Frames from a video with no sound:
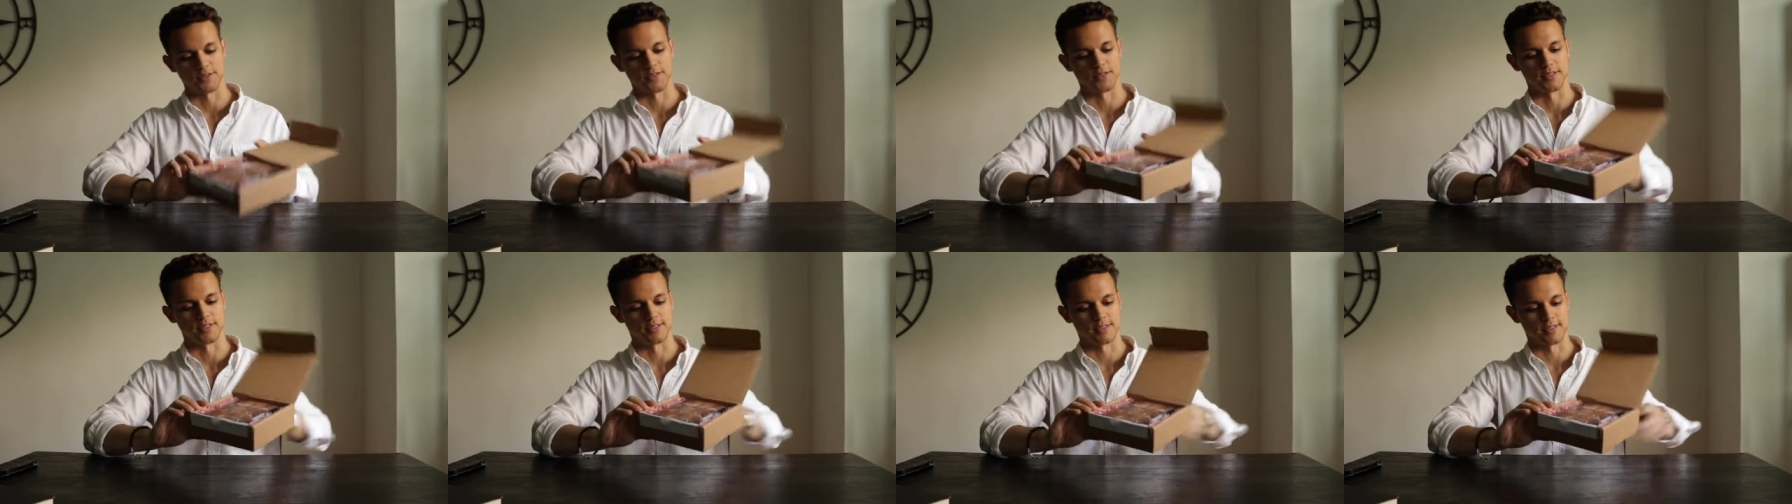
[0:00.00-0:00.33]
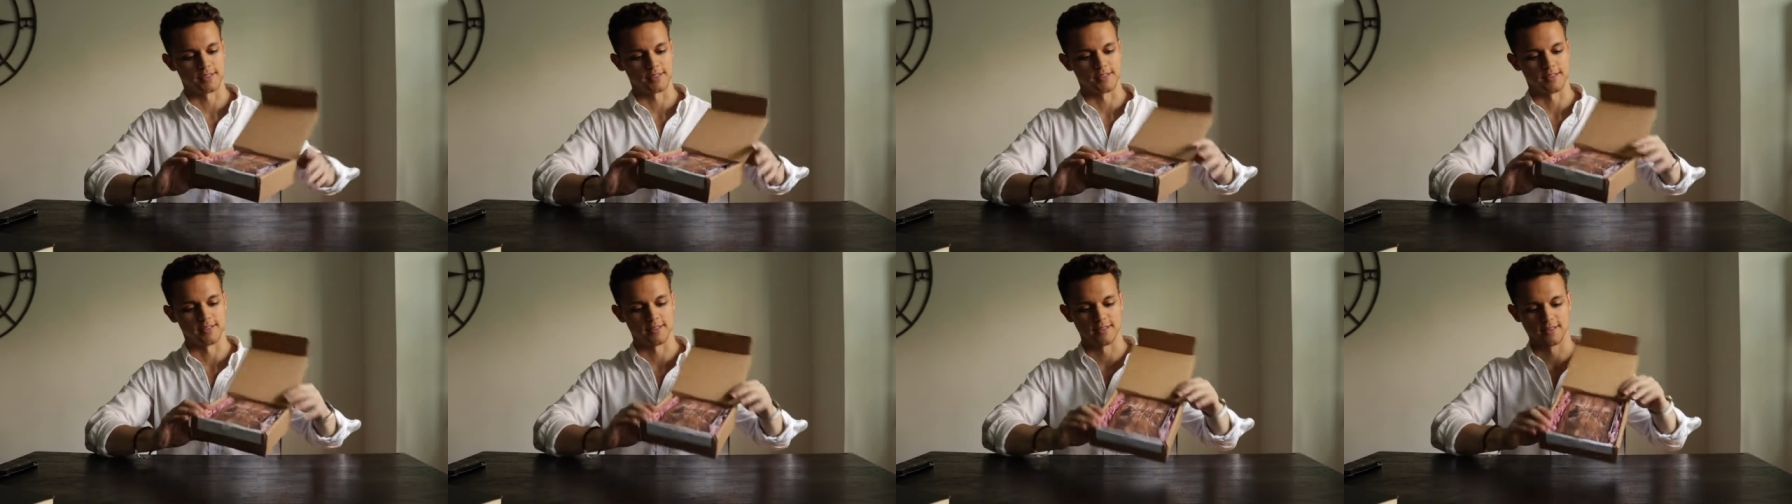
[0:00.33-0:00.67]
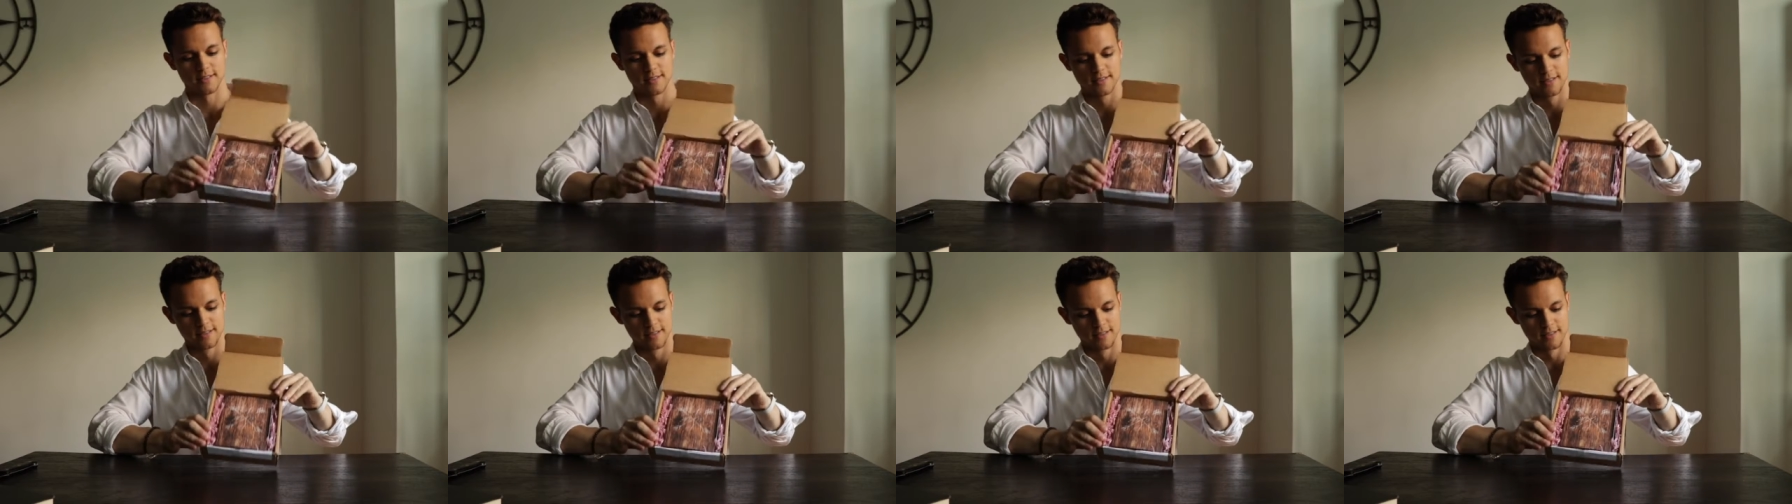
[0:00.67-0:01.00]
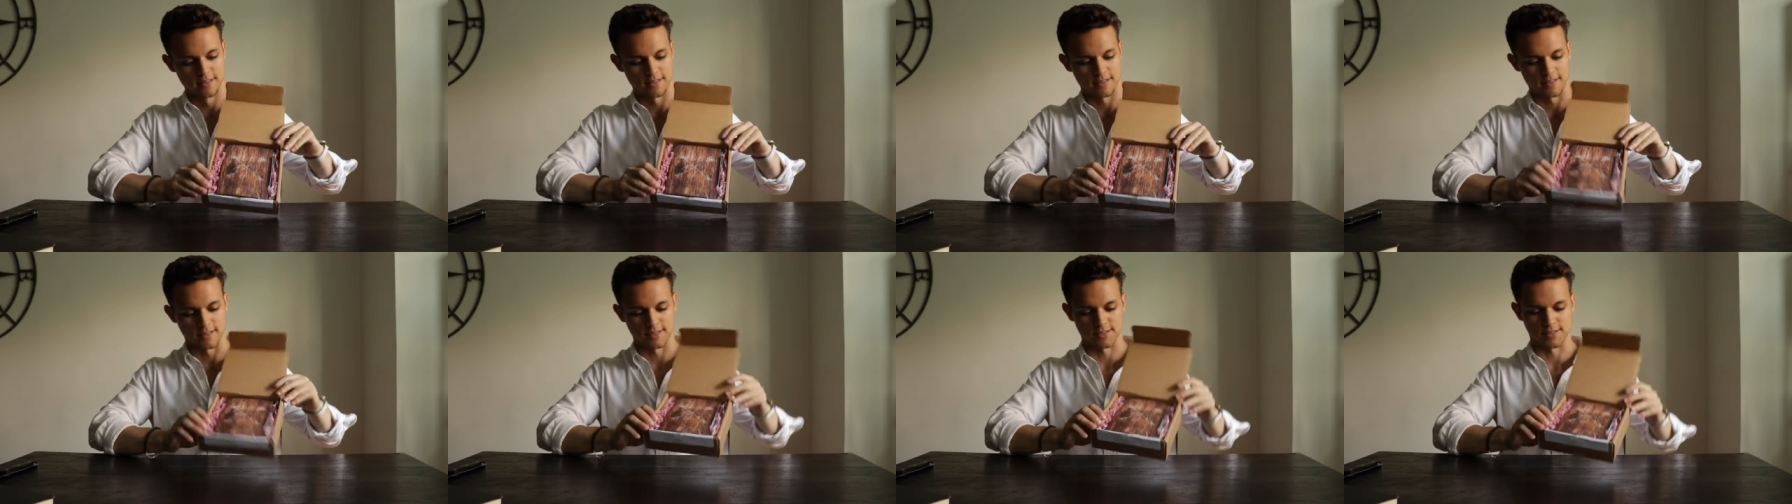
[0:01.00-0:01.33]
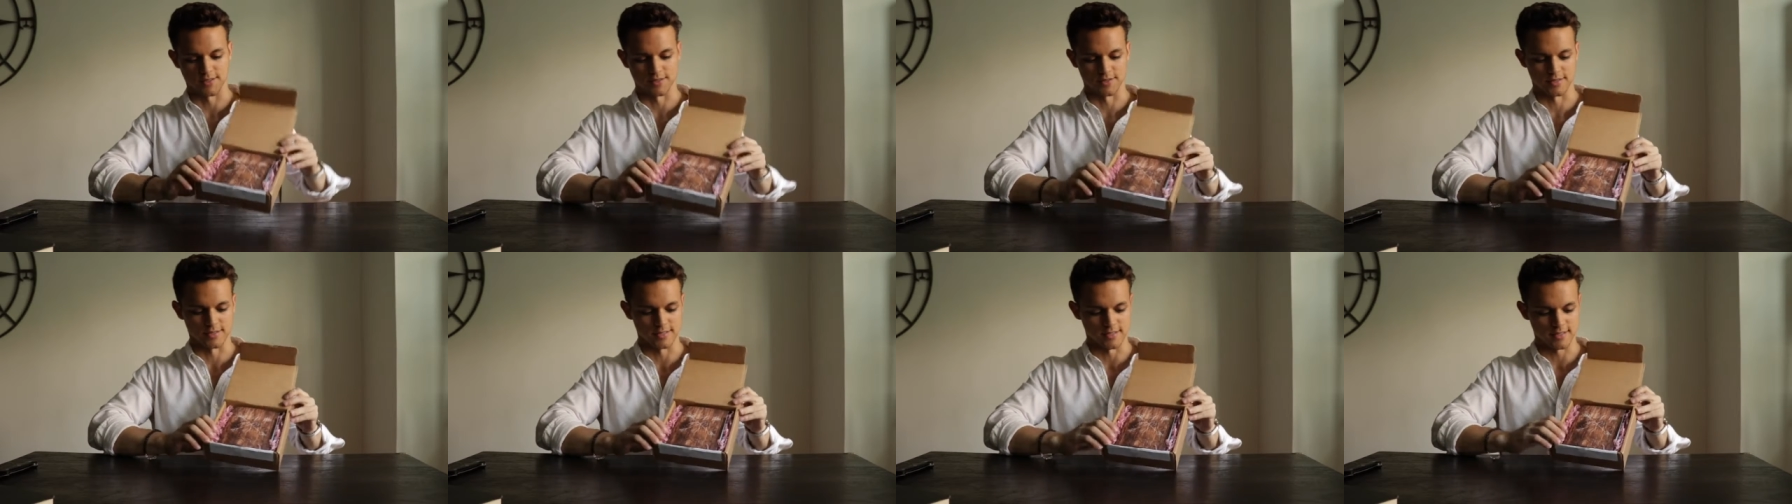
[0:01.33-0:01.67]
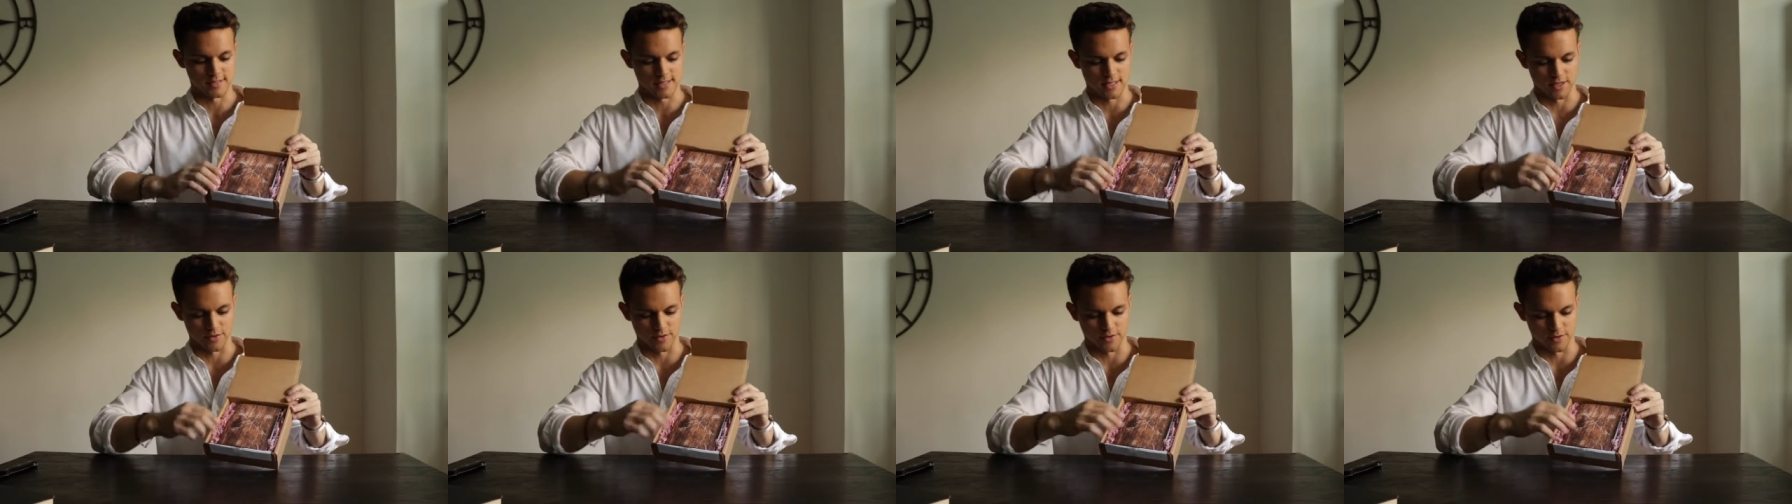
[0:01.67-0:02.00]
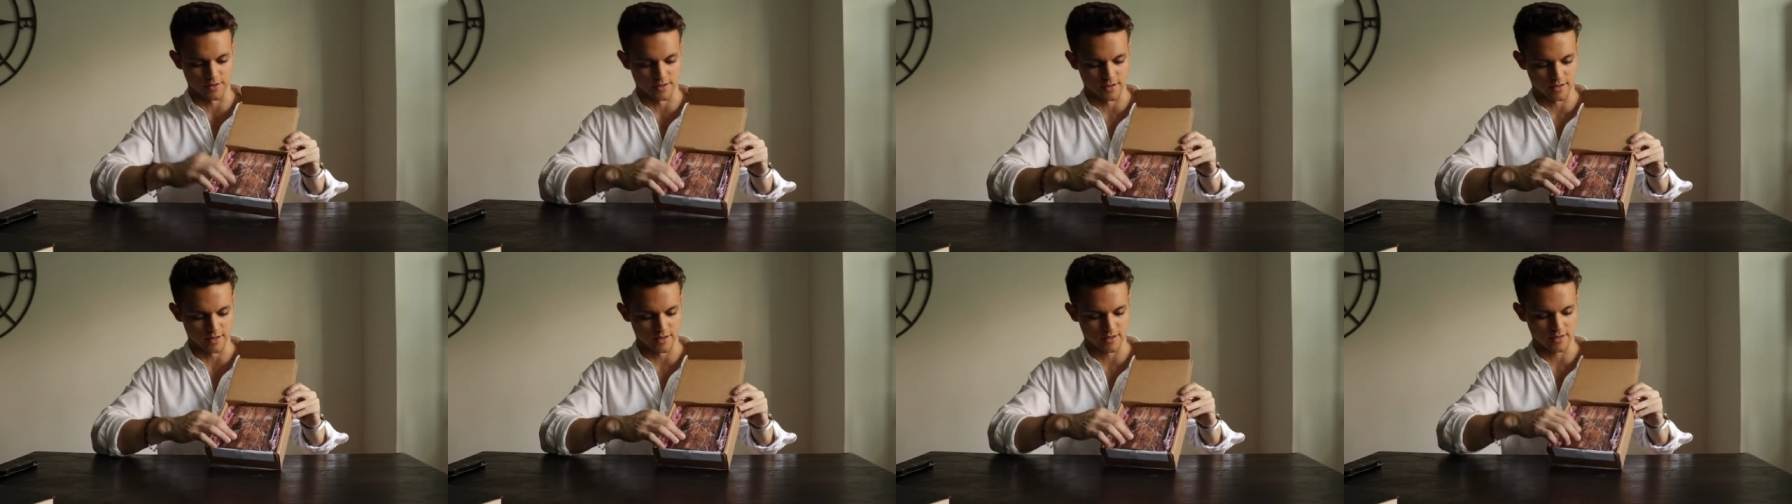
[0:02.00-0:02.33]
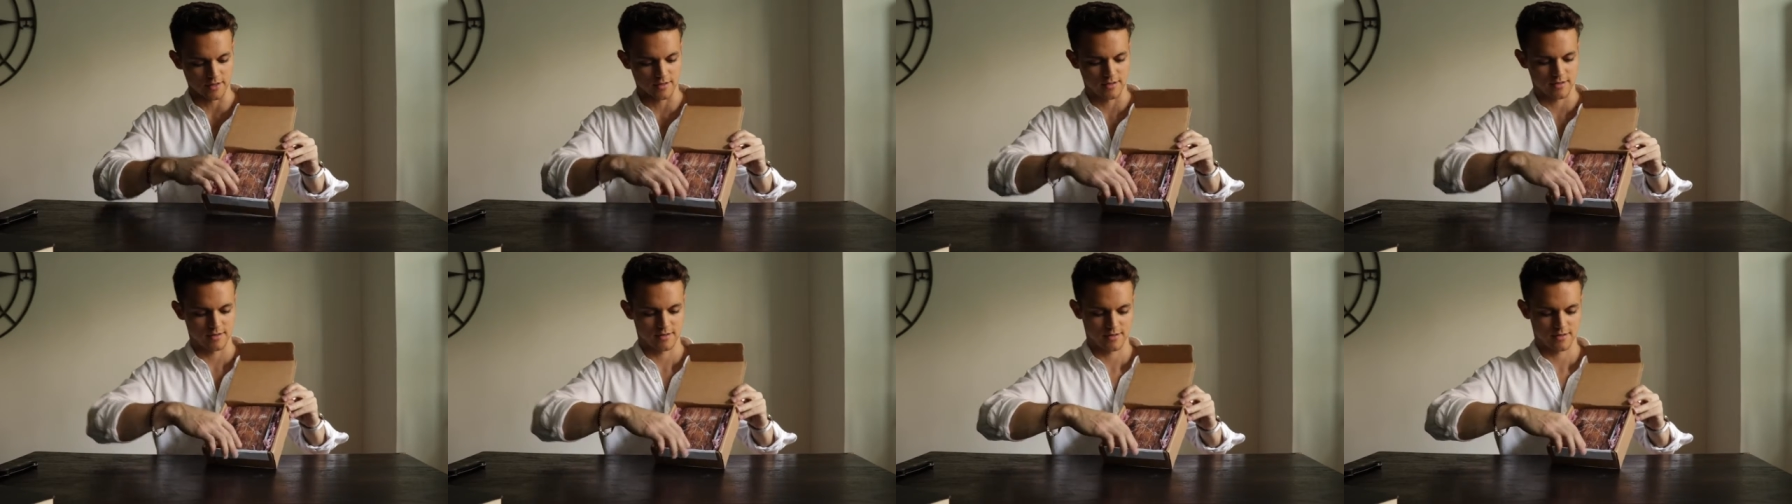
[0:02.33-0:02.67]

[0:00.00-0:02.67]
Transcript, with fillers: you can see nice little detail there.